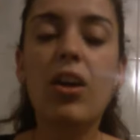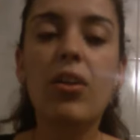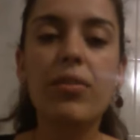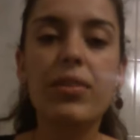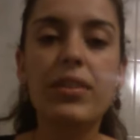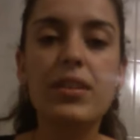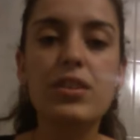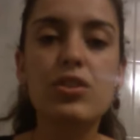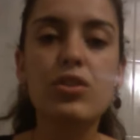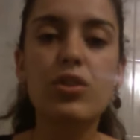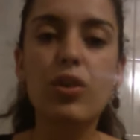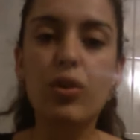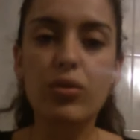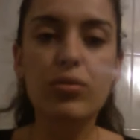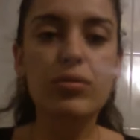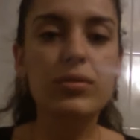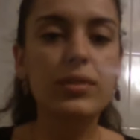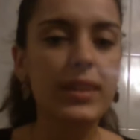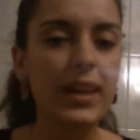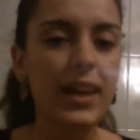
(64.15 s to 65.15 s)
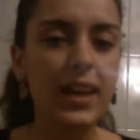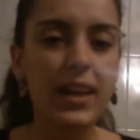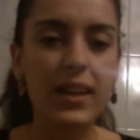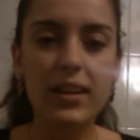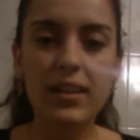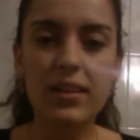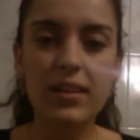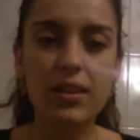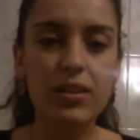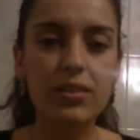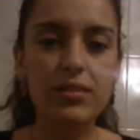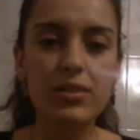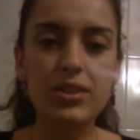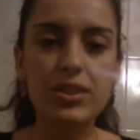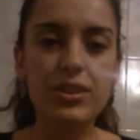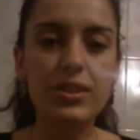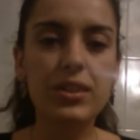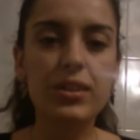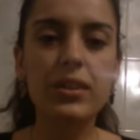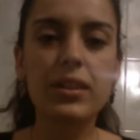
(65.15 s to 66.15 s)
love this go-get-it
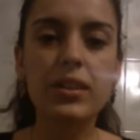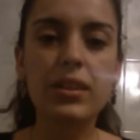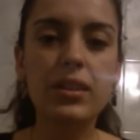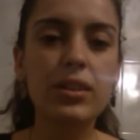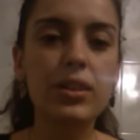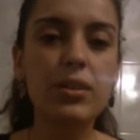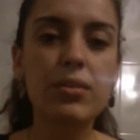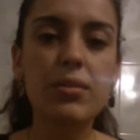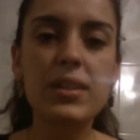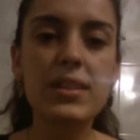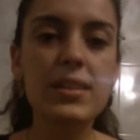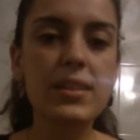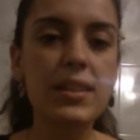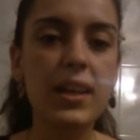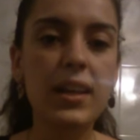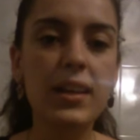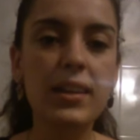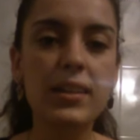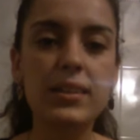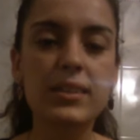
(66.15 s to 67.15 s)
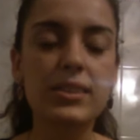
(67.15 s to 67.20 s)
culture in USA.